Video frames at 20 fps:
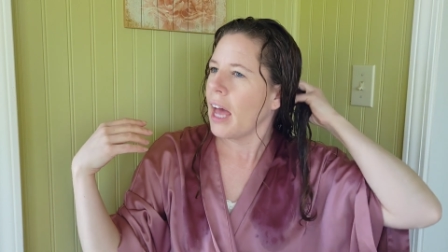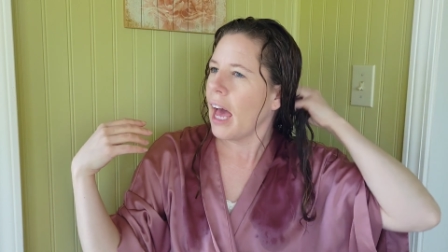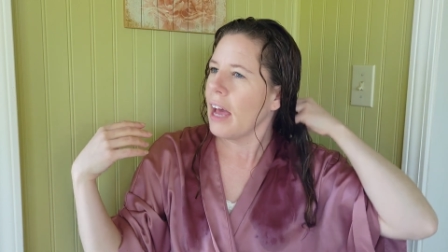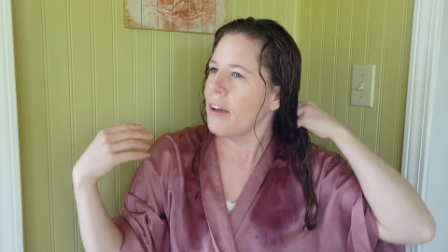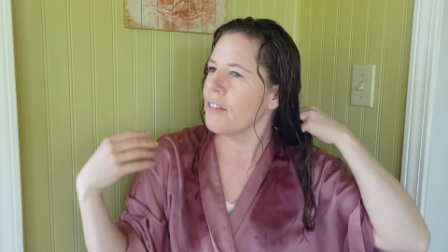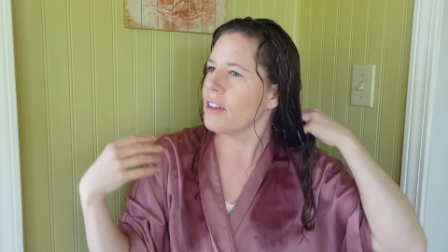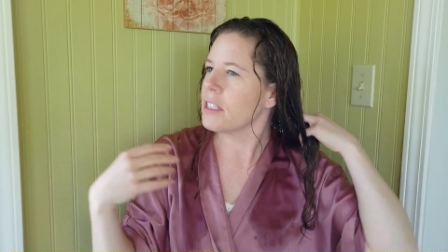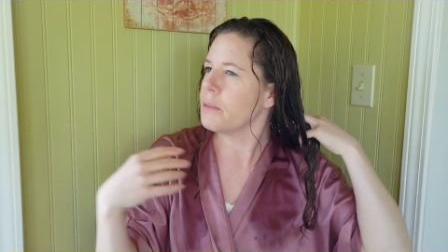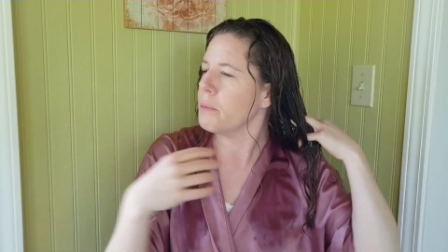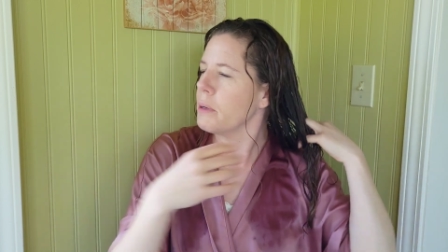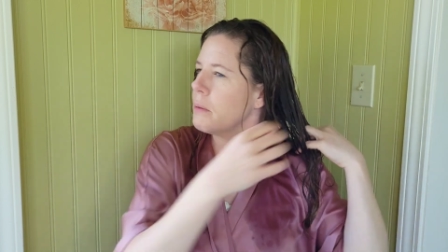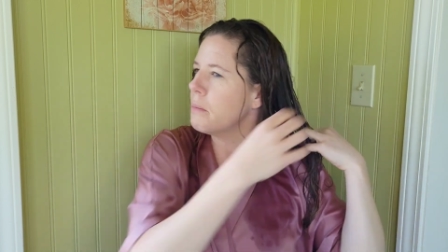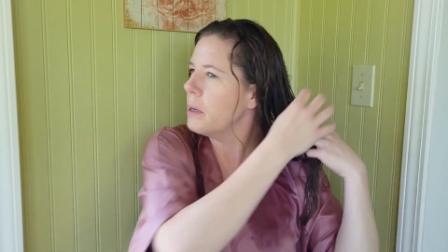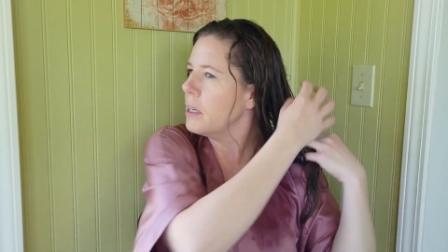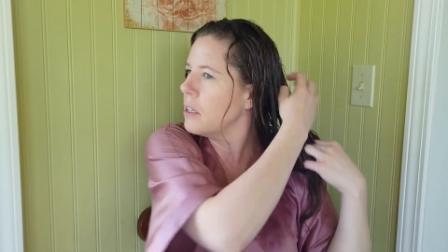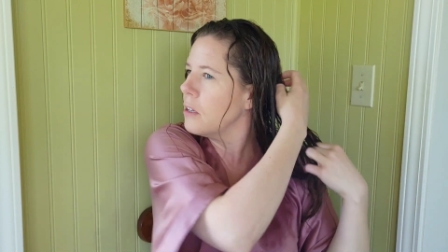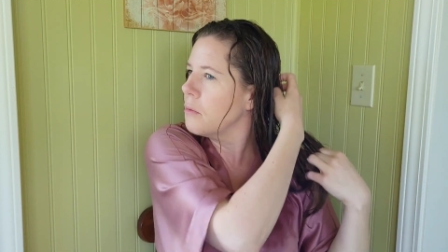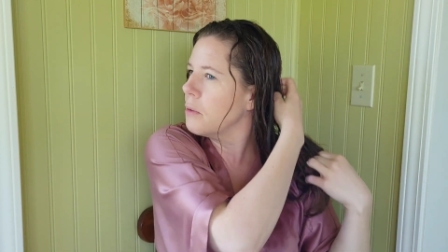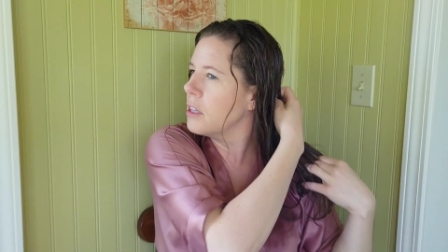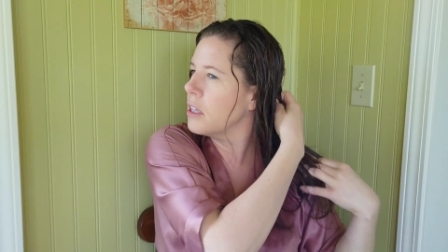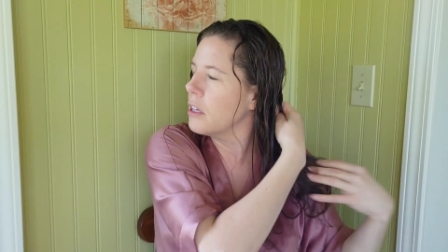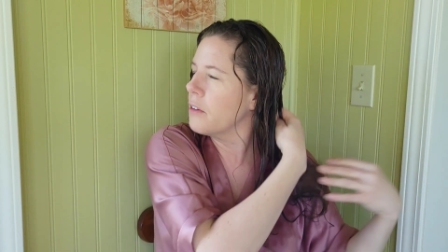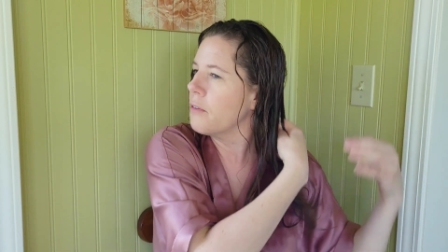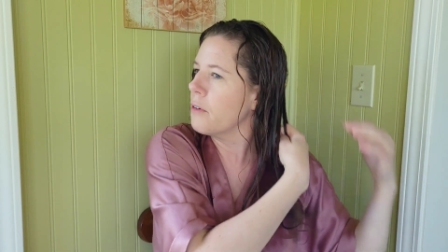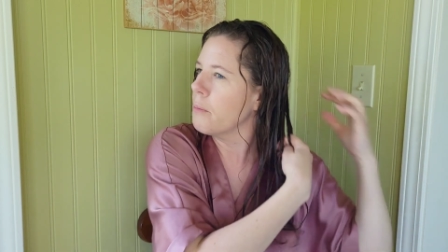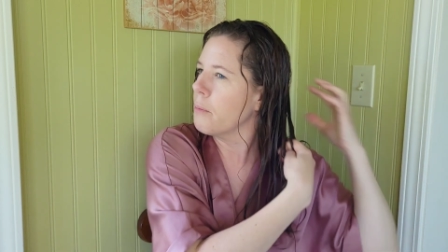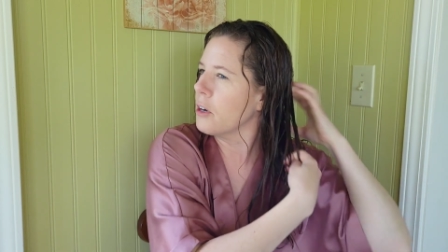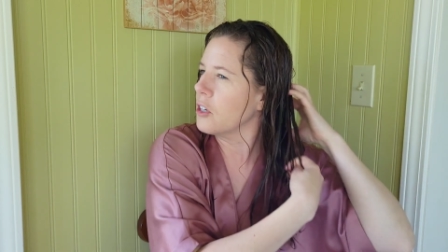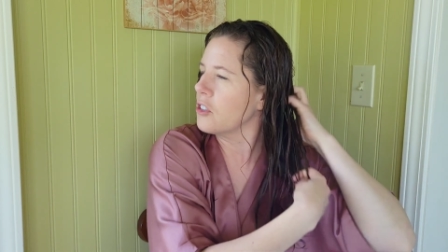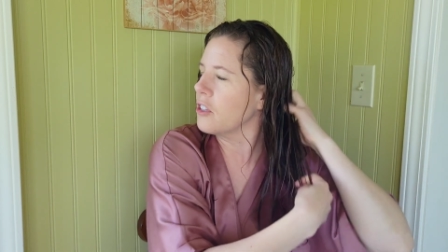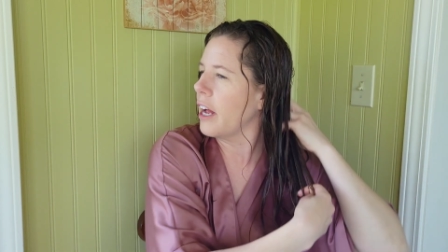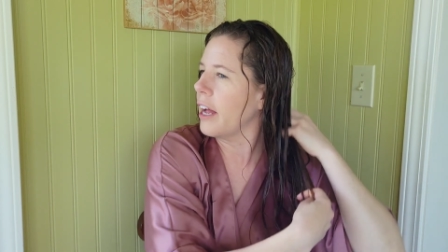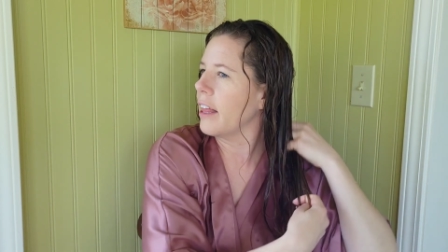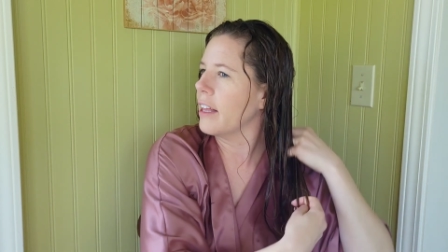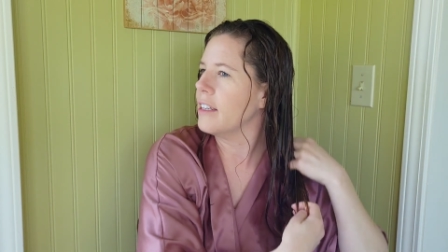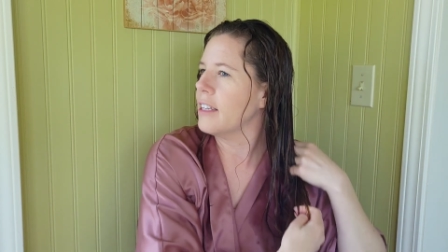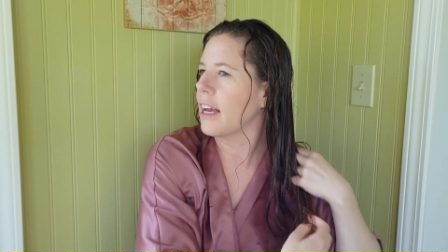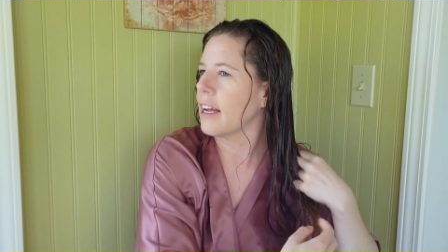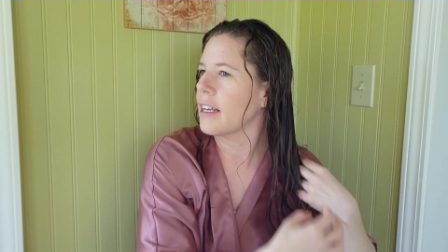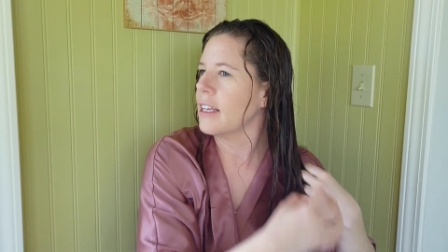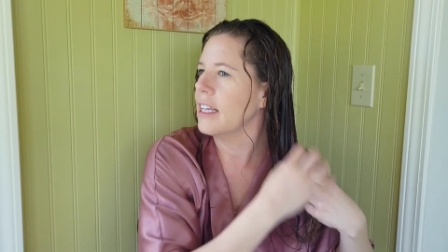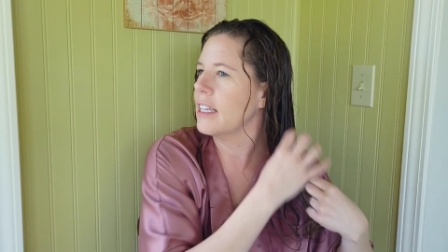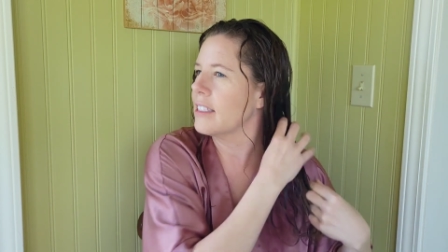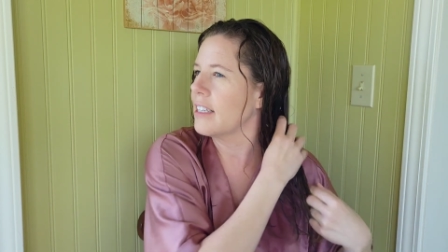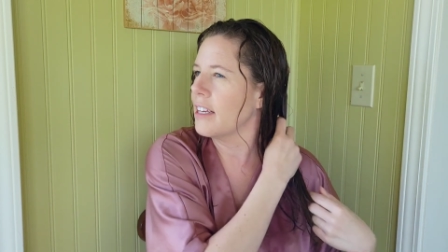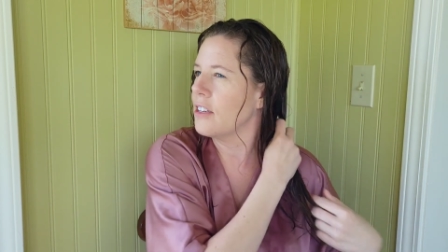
I've experimented with different brush styling techniques.